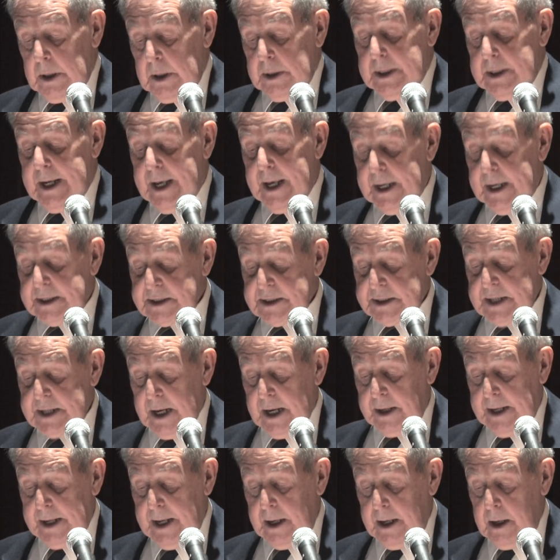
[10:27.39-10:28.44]
to his
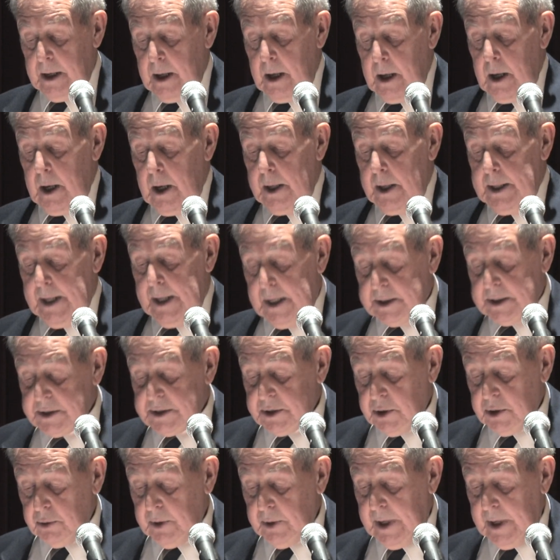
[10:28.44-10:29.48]
study and his
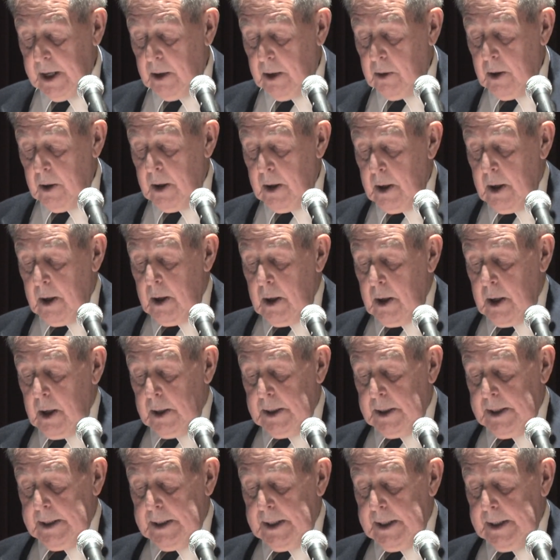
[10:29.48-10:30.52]
studio
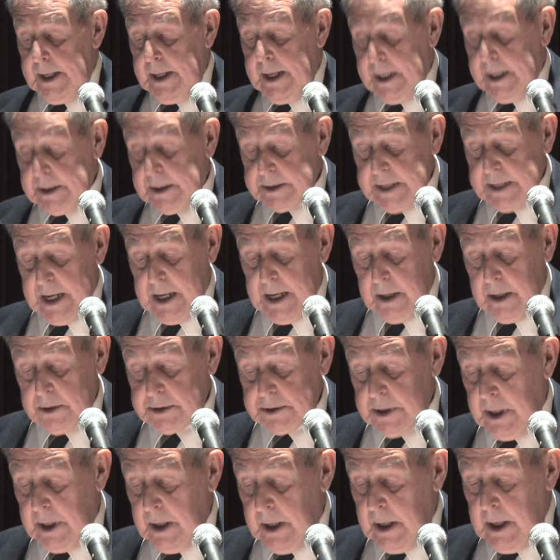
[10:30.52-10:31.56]
and indeed his
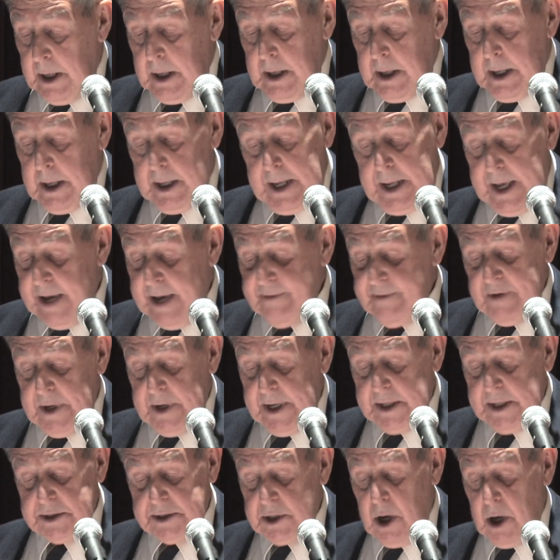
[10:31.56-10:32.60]
house and even
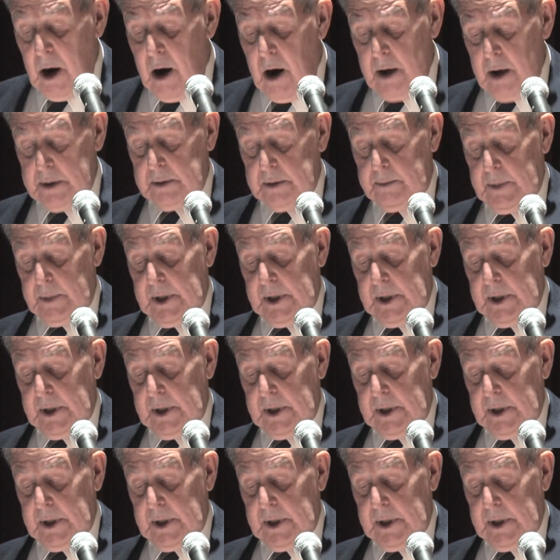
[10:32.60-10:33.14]
his garden,